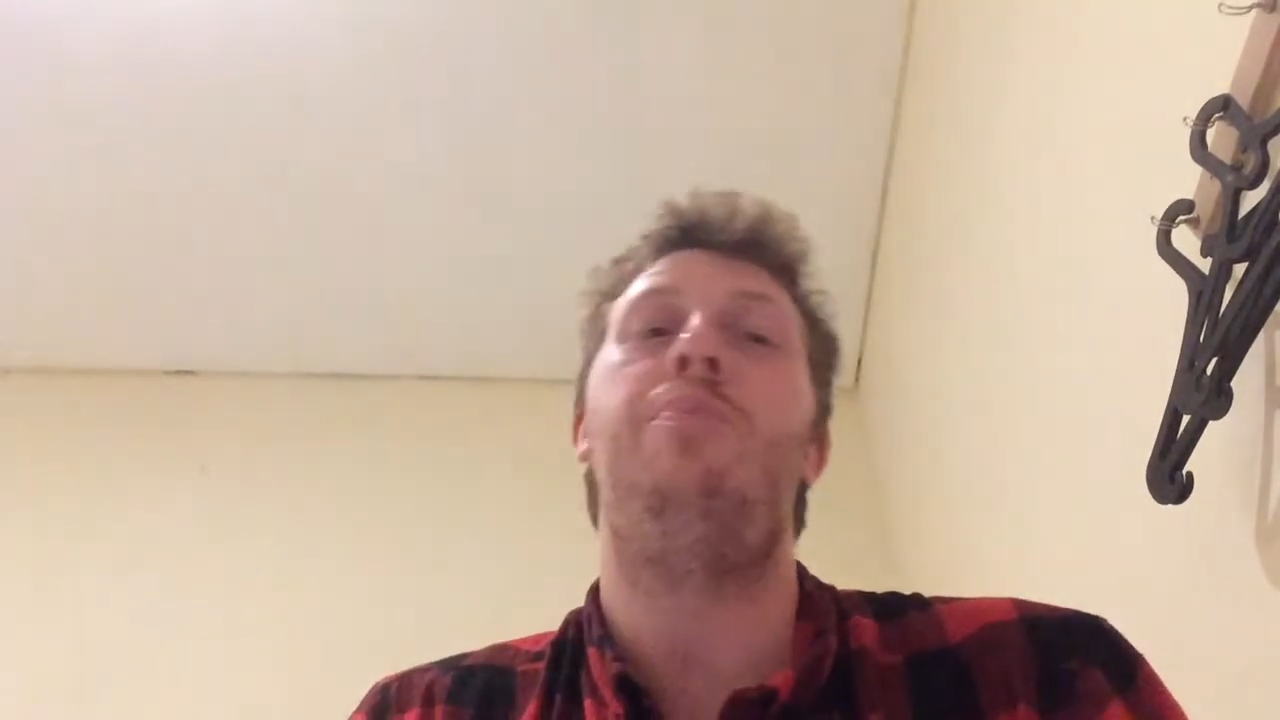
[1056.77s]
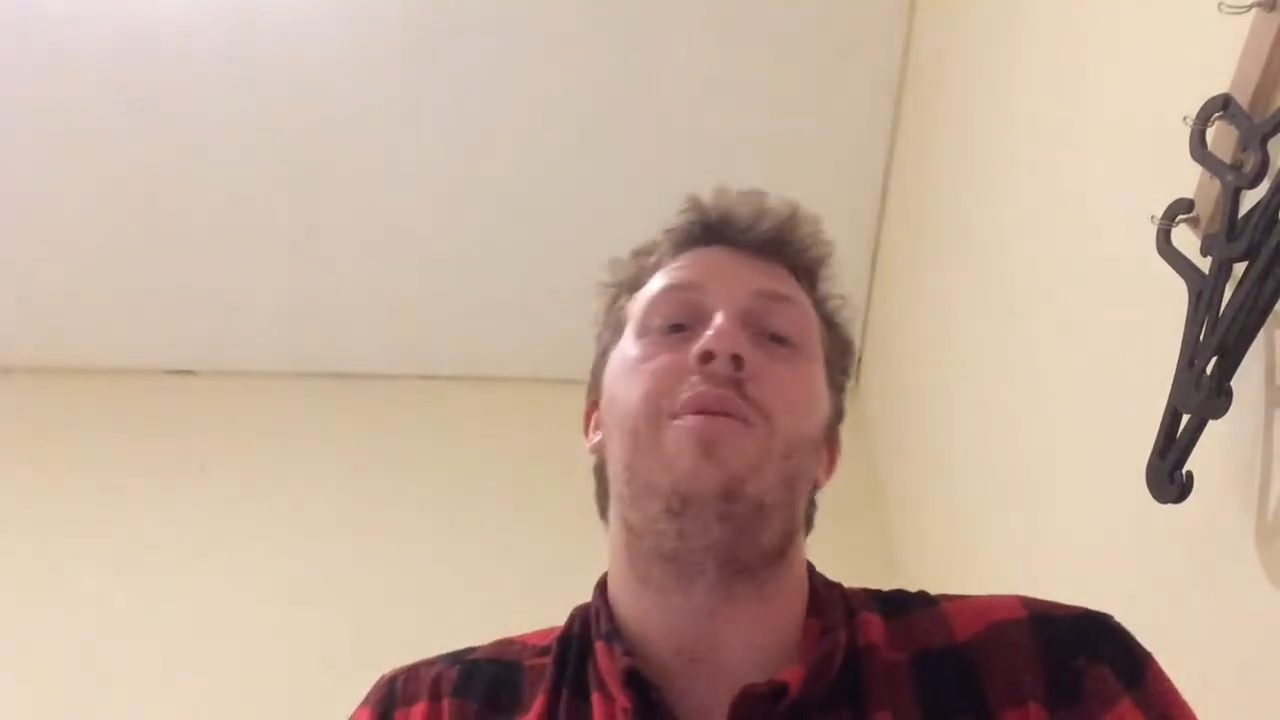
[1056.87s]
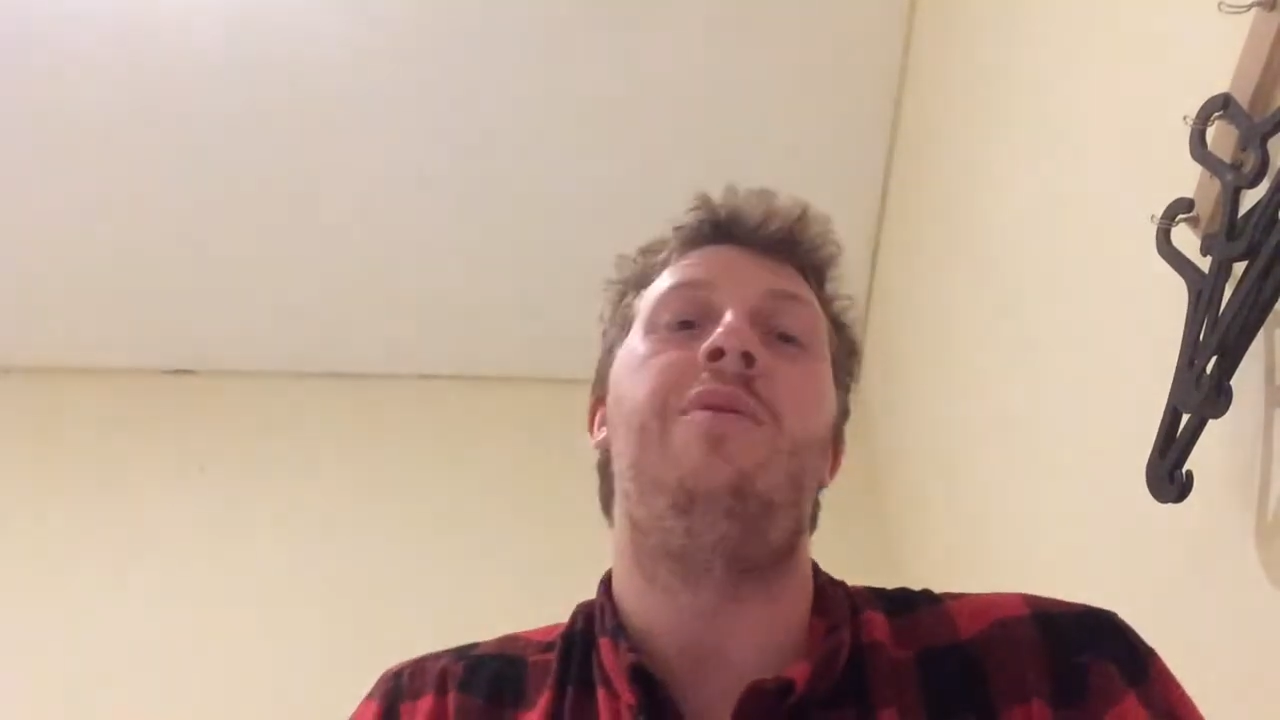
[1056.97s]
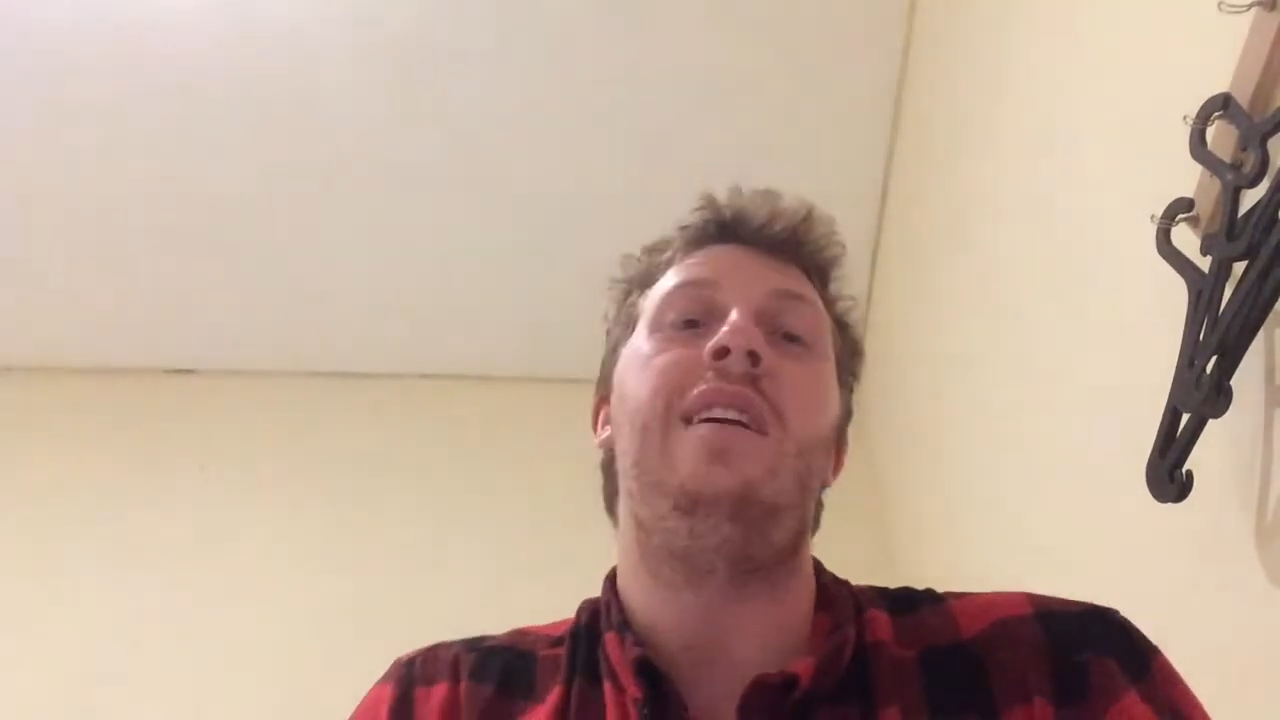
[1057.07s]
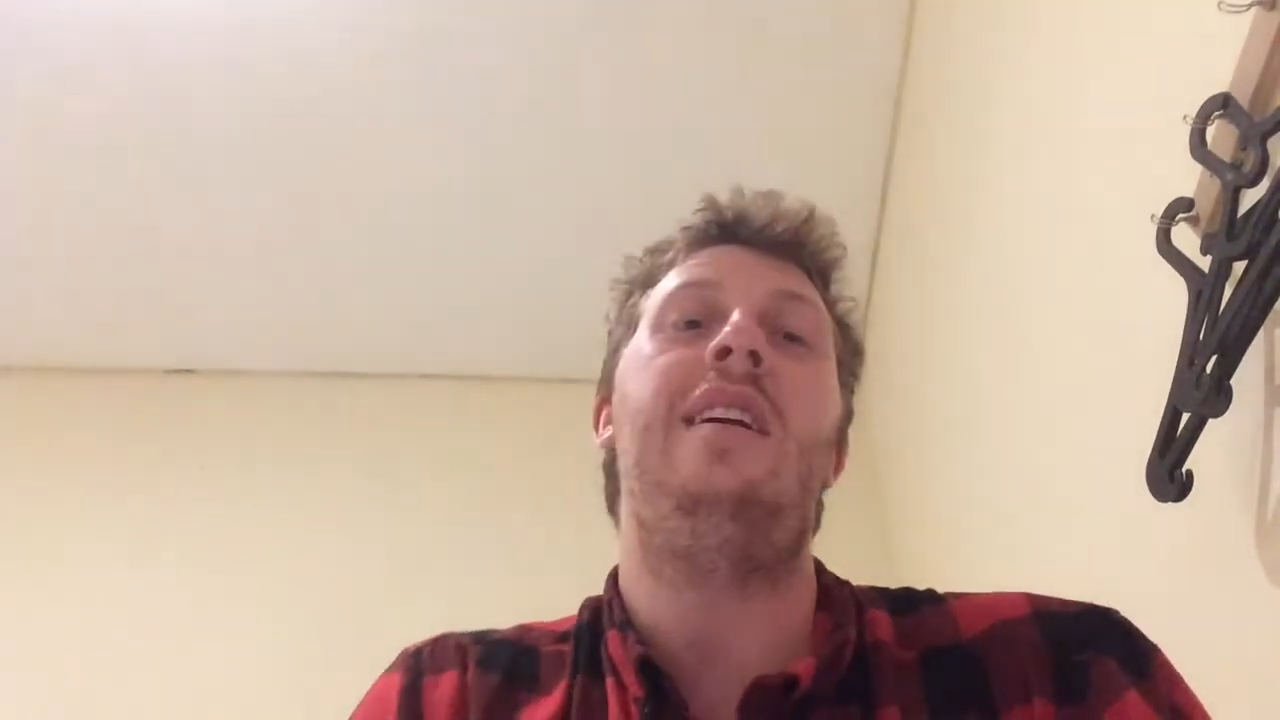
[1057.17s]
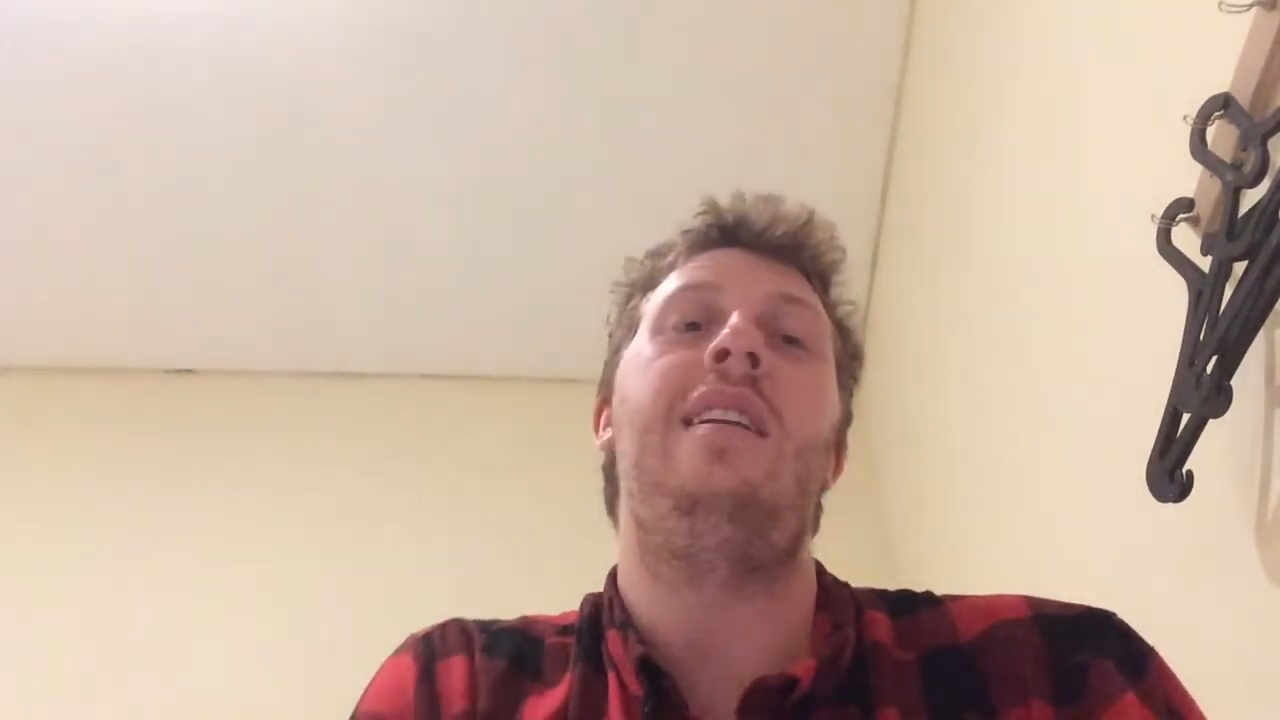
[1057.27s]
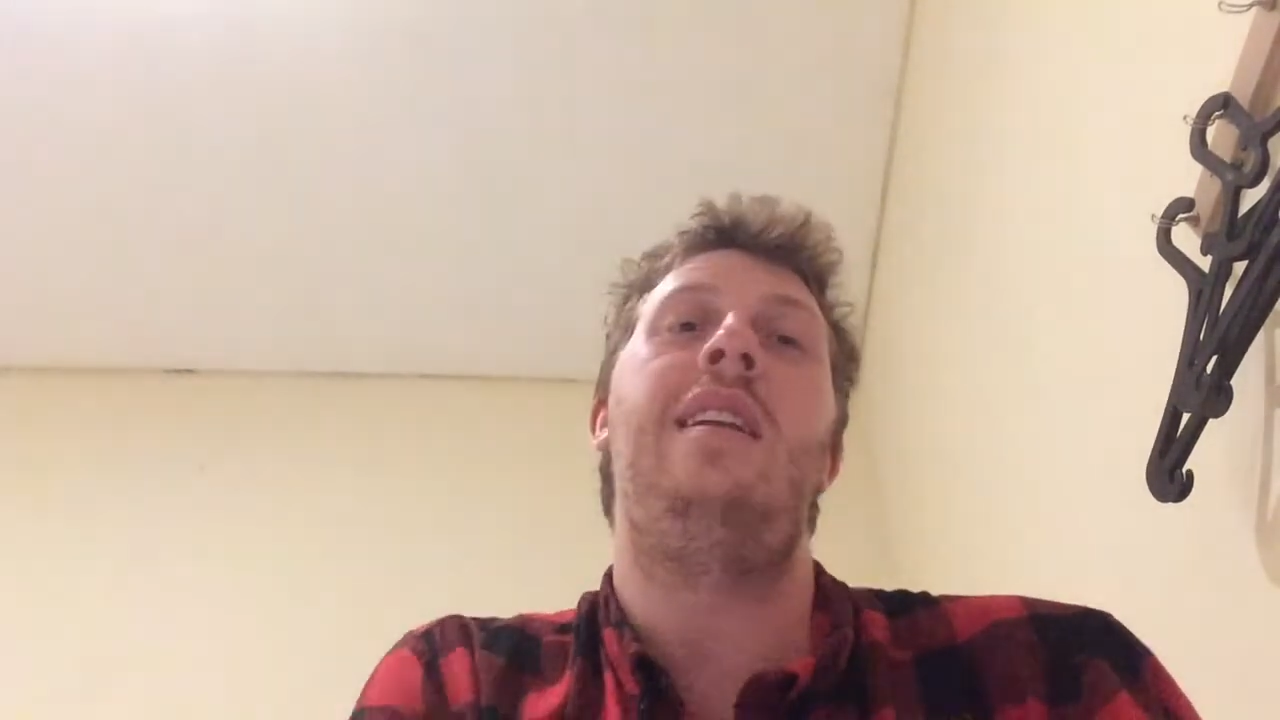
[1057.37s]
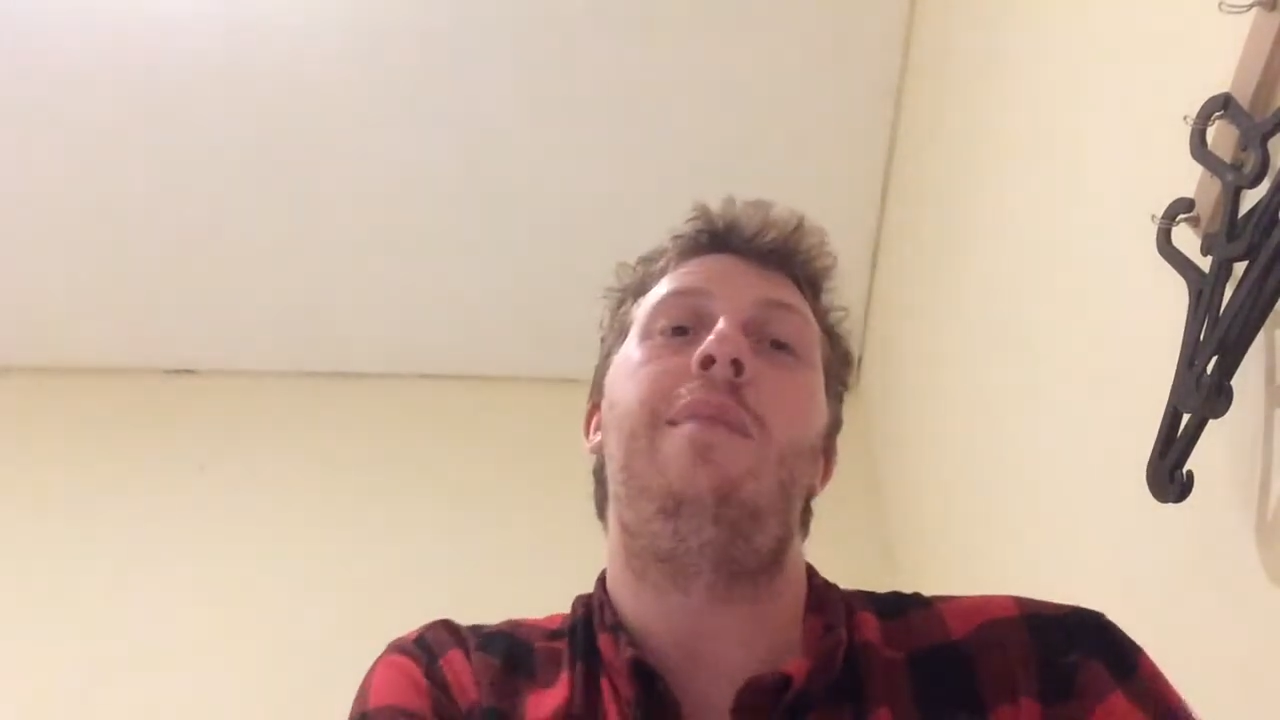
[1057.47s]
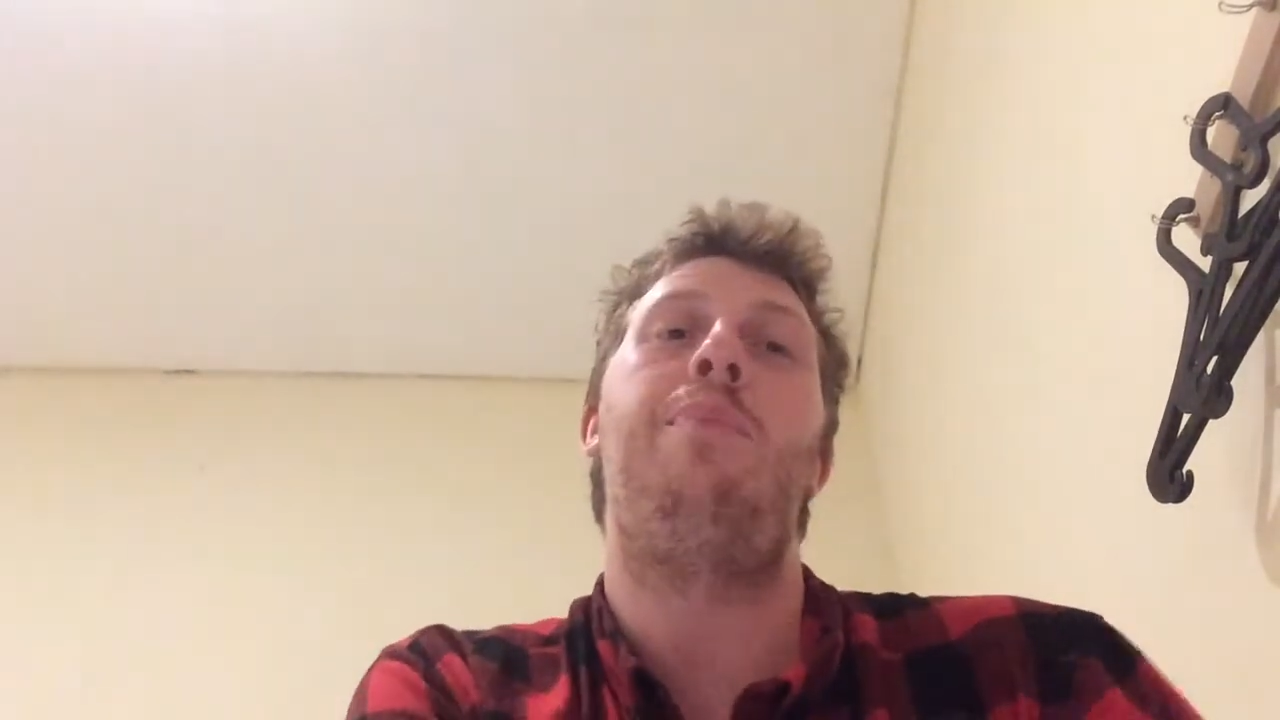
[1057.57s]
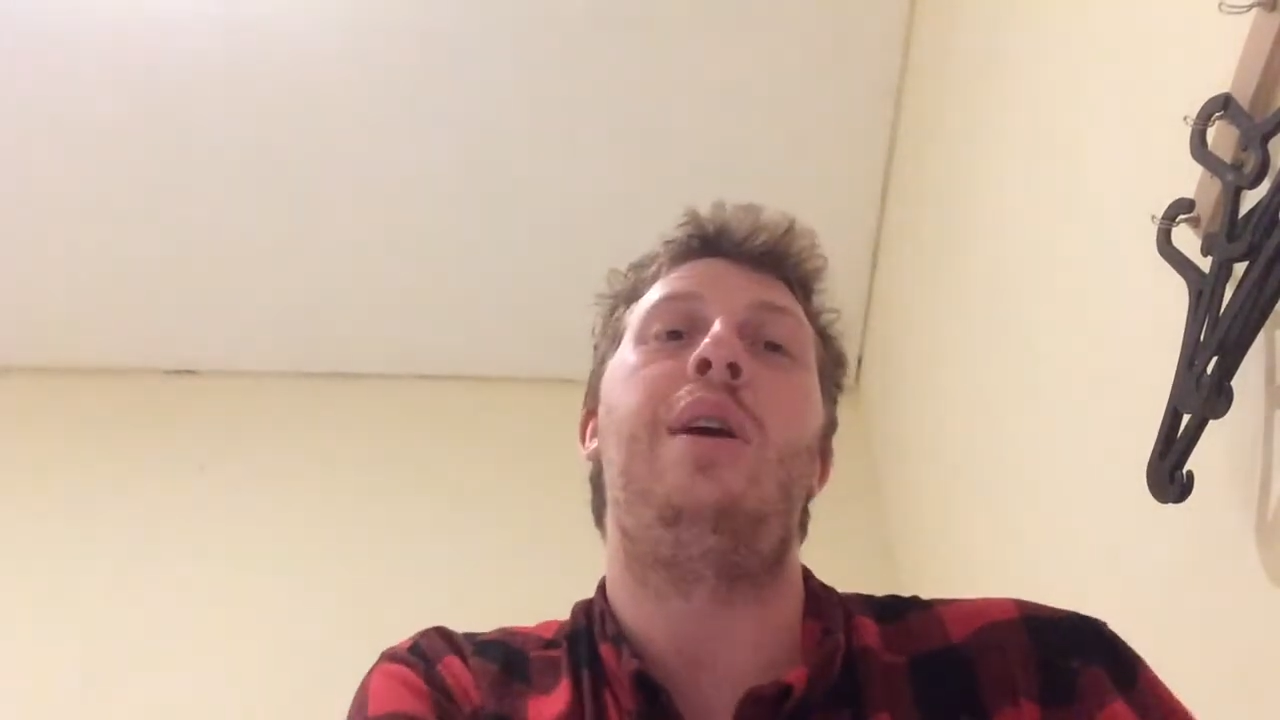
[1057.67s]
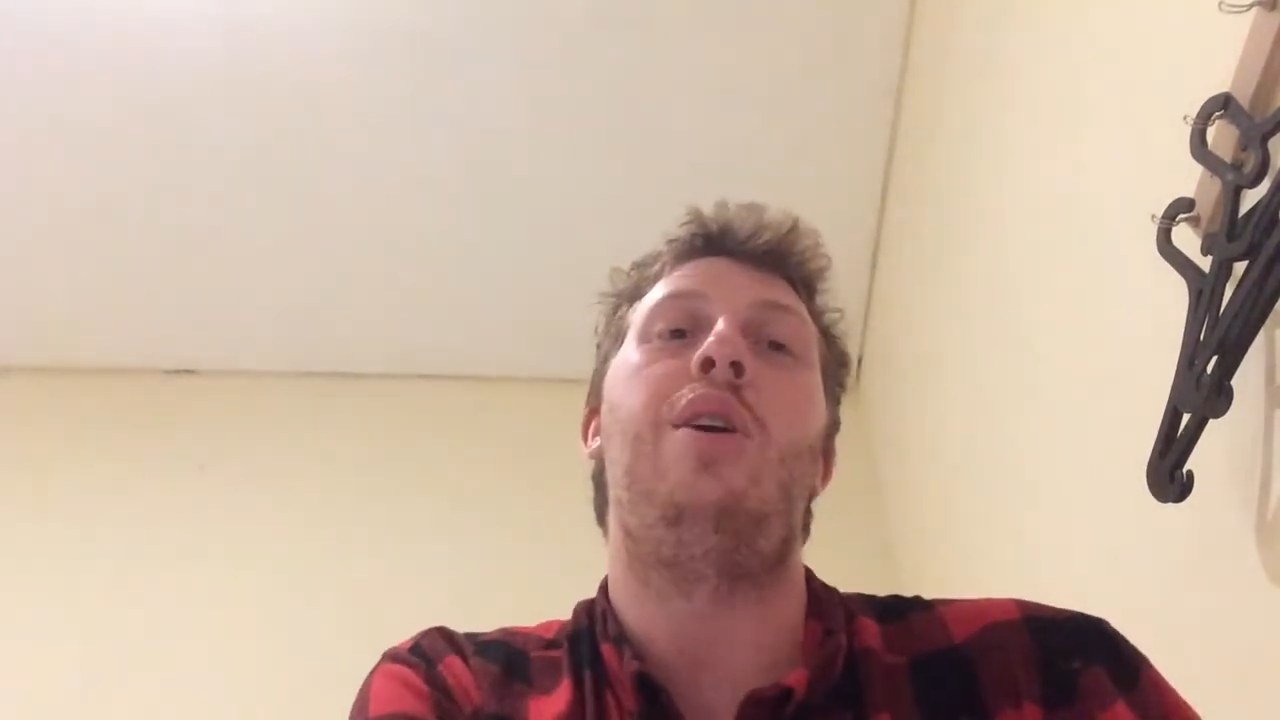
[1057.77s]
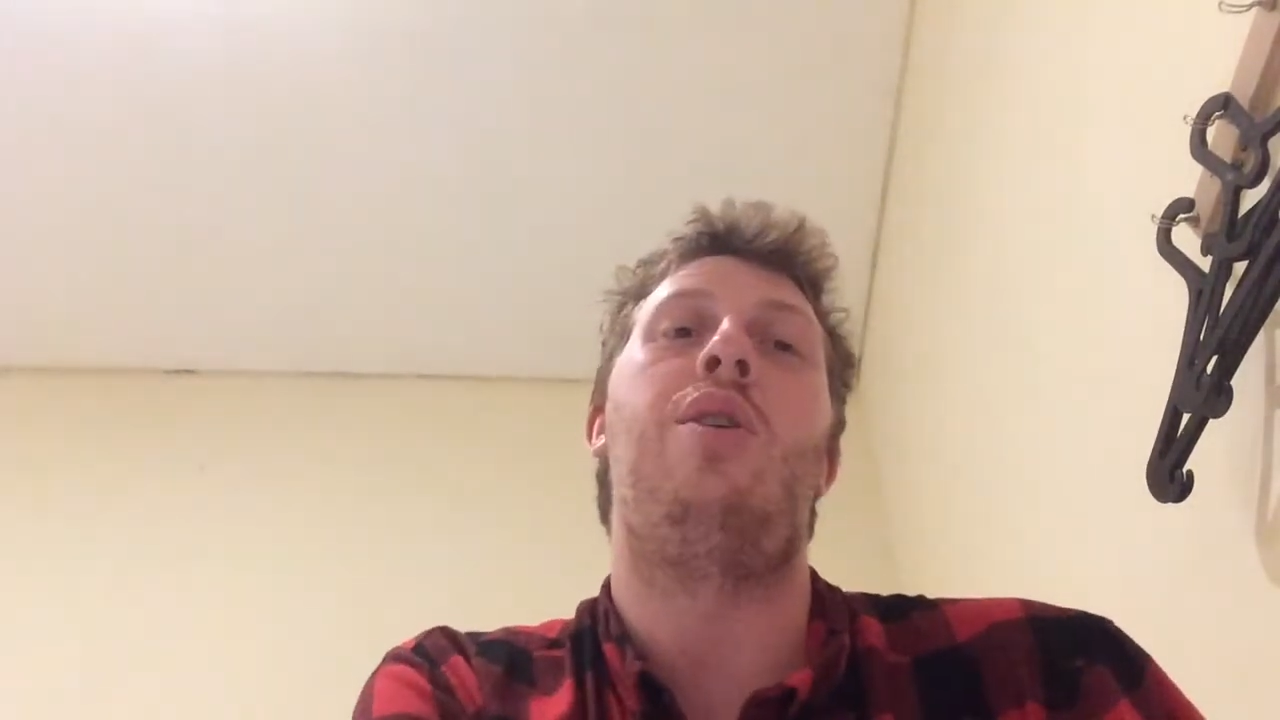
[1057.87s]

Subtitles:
ravine and it being